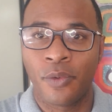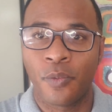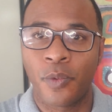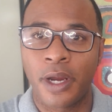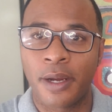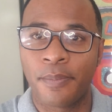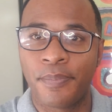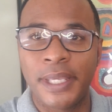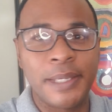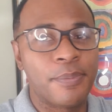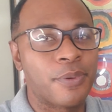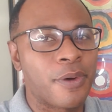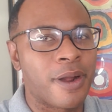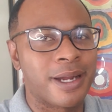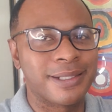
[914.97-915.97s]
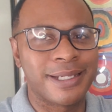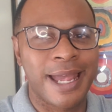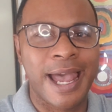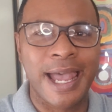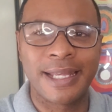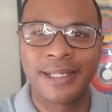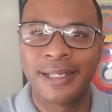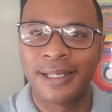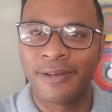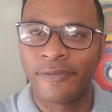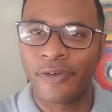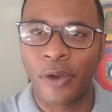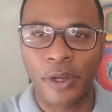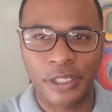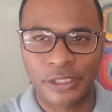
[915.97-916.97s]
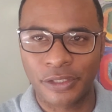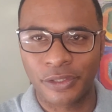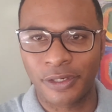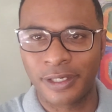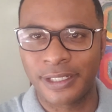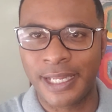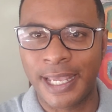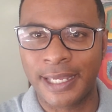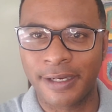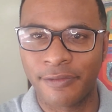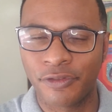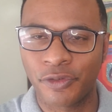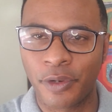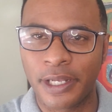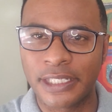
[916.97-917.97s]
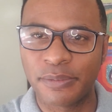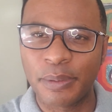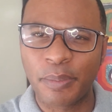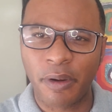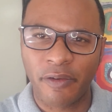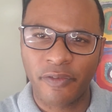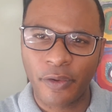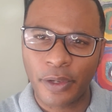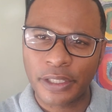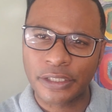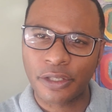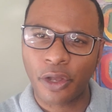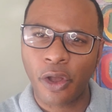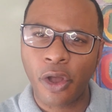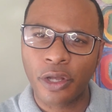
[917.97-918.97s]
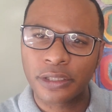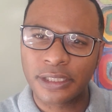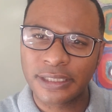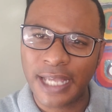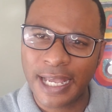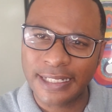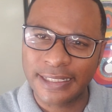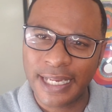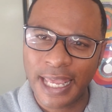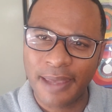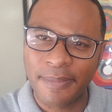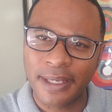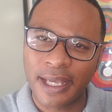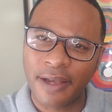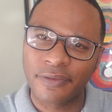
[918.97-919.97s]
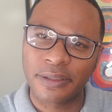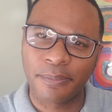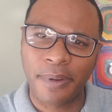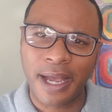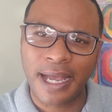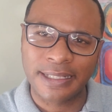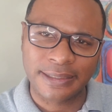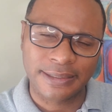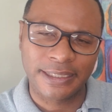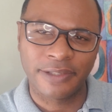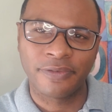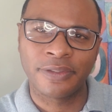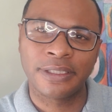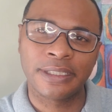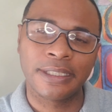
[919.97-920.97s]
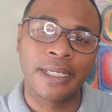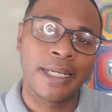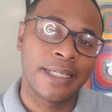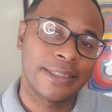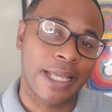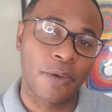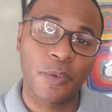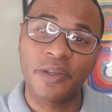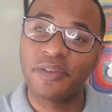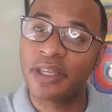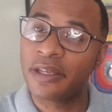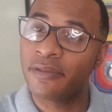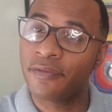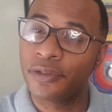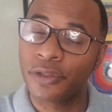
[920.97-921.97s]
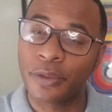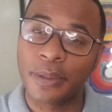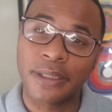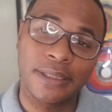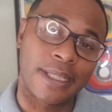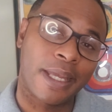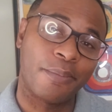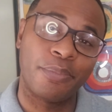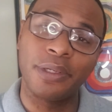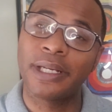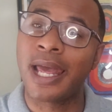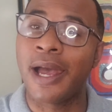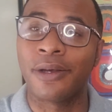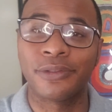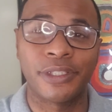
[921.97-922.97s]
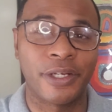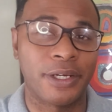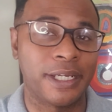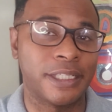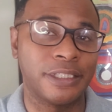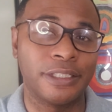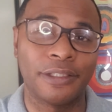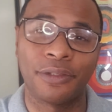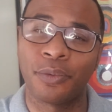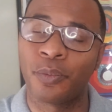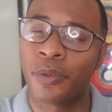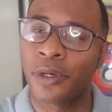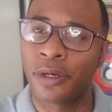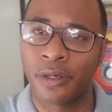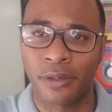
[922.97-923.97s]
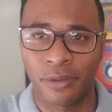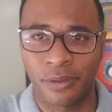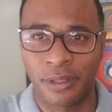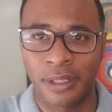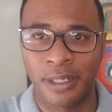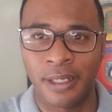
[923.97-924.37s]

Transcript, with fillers: Where people are not focused on our negative traits. People are focused on the dynamic of the positivity that we've influenced and put out there into the world.